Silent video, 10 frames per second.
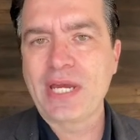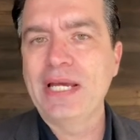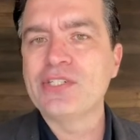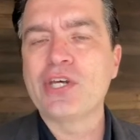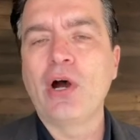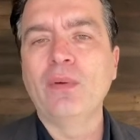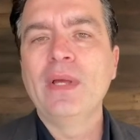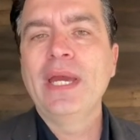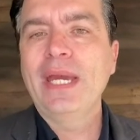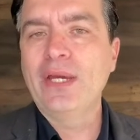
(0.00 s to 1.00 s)
And so
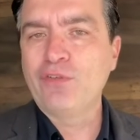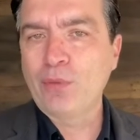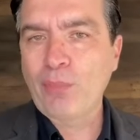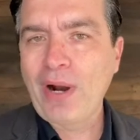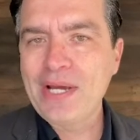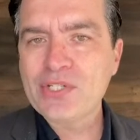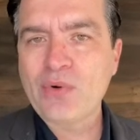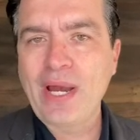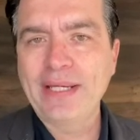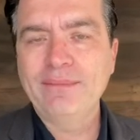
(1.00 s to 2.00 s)
if you're priced
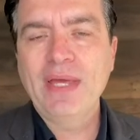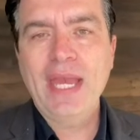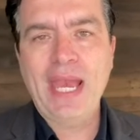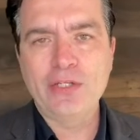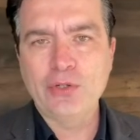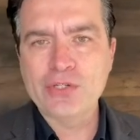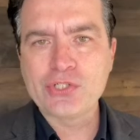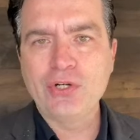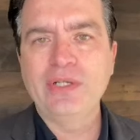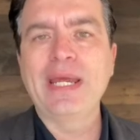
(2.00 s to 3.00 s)
right and you're in
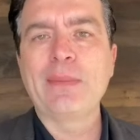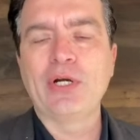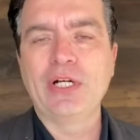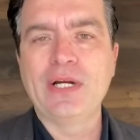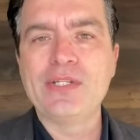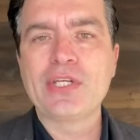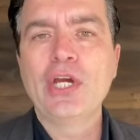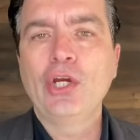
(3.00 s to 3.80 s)
certain neighborhoods,